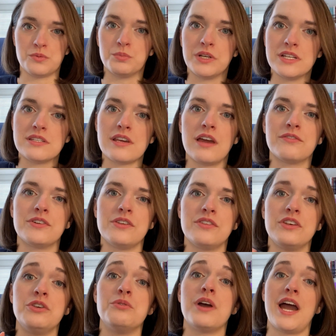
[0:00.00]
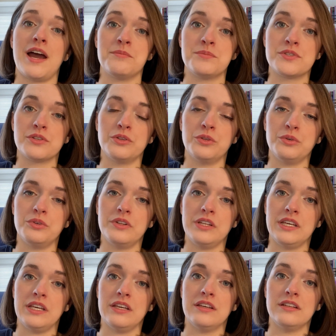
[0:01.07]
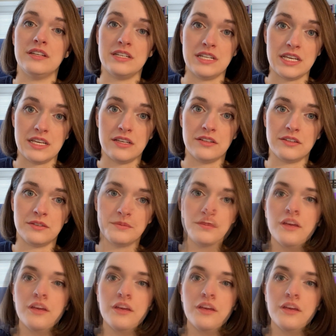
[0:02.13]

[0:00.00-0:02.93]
but it's everything you absolutely need.